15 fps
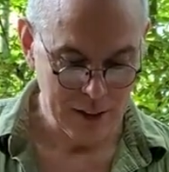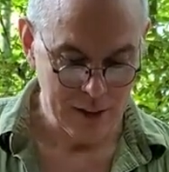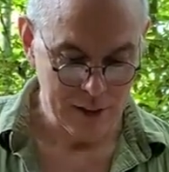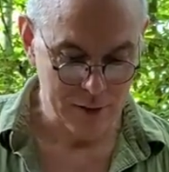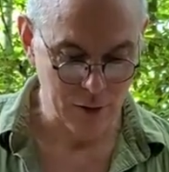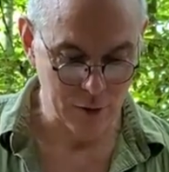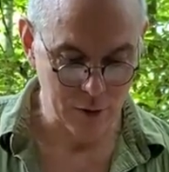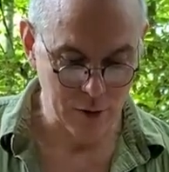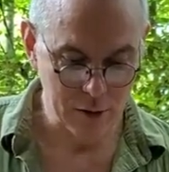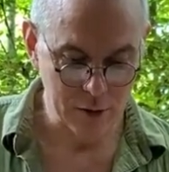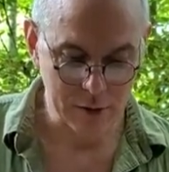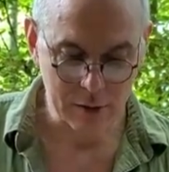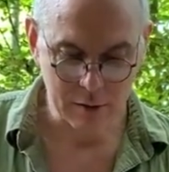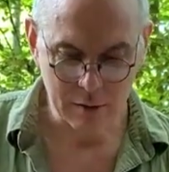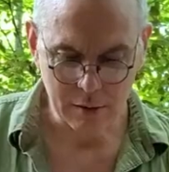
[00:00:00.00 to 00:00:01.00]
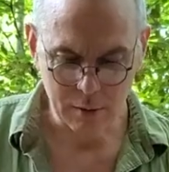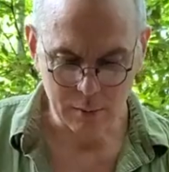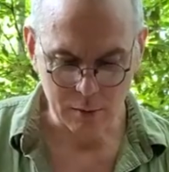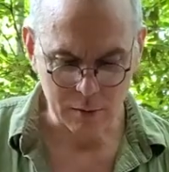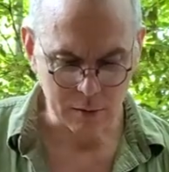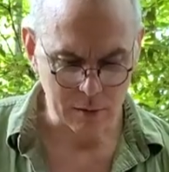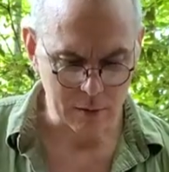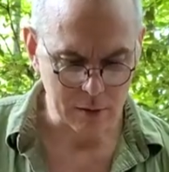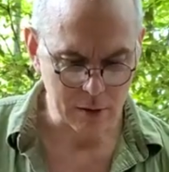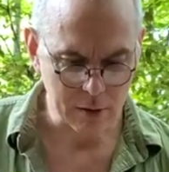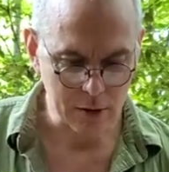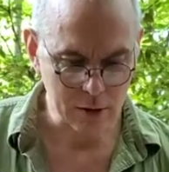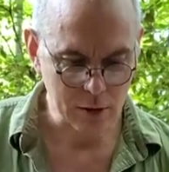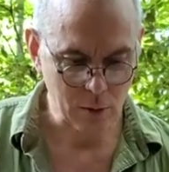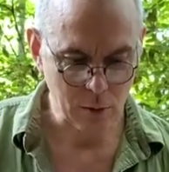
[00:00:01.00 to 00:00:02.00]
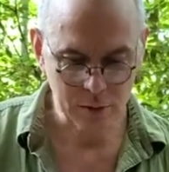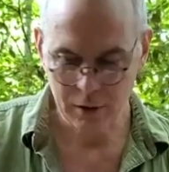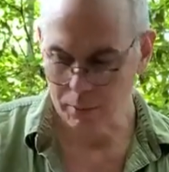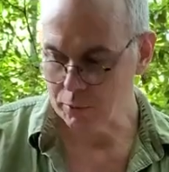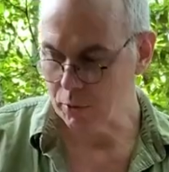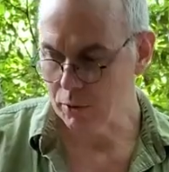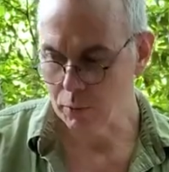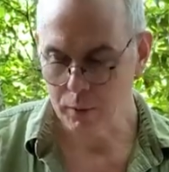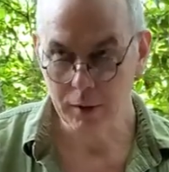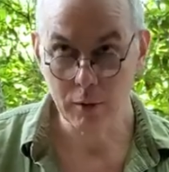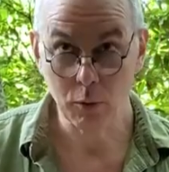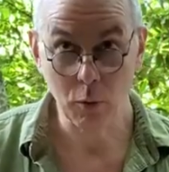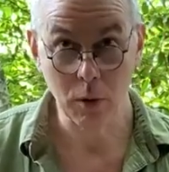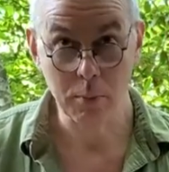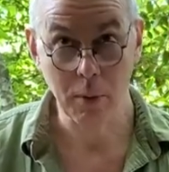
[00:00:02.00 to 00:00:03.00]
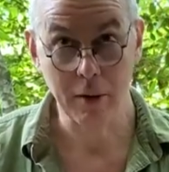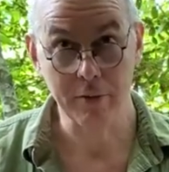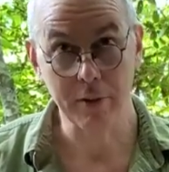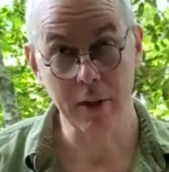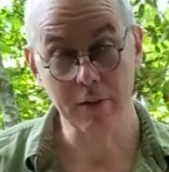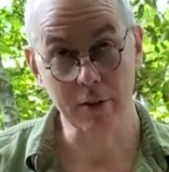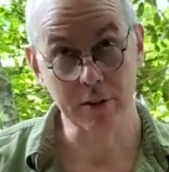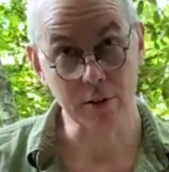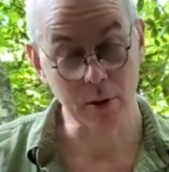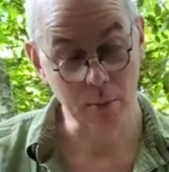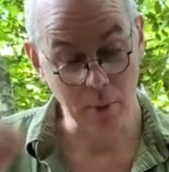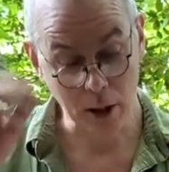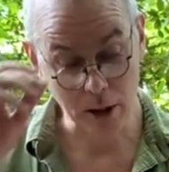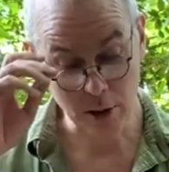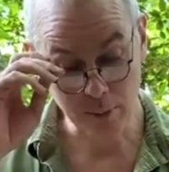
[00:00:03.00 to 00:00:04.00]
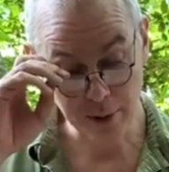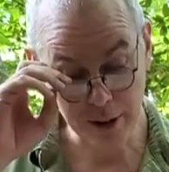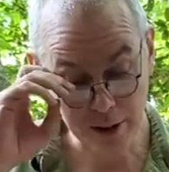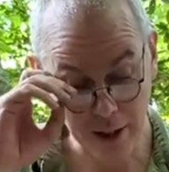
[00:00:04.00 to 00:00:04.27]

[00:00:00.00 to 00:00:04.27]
so the discourse I'm going to read is one of my favorites from the Majjhima